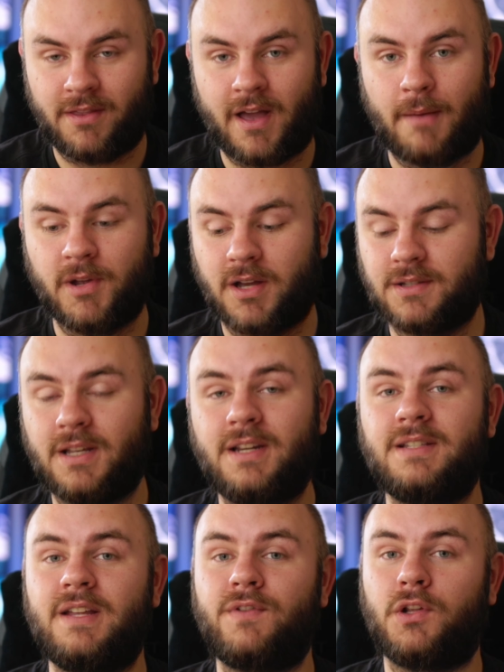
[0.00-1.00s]
that because it
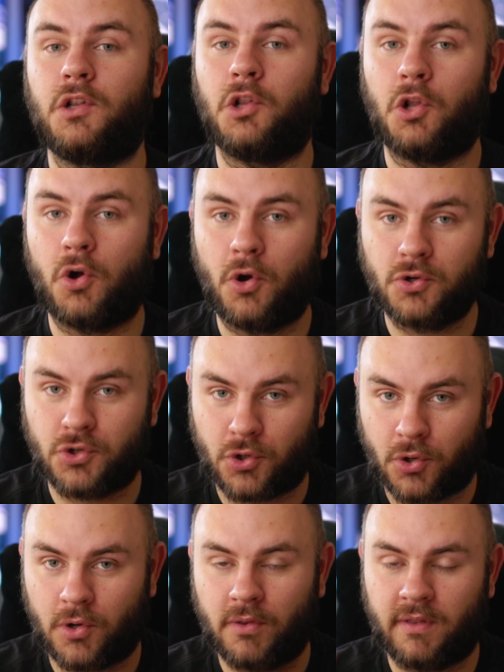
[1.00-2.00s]
is even
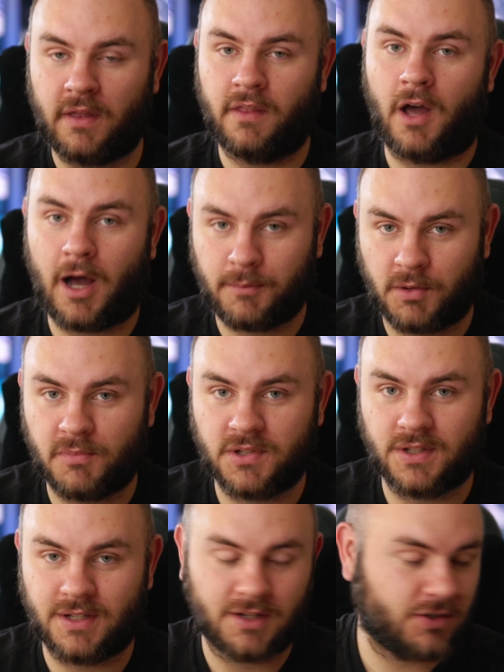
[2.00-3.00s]
larger than the
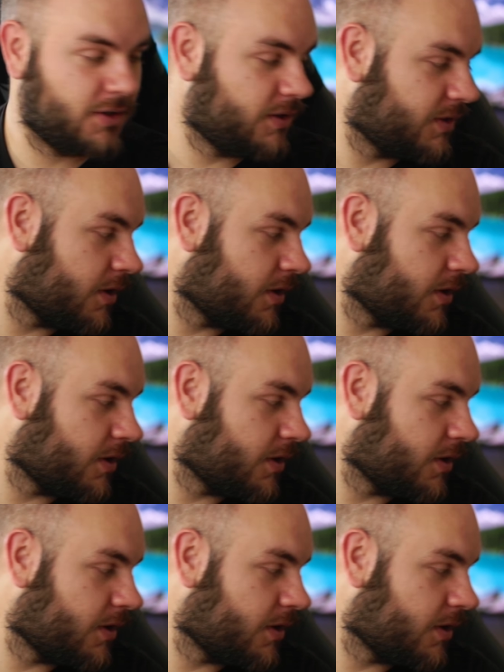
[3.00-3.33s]
Omnibus edition.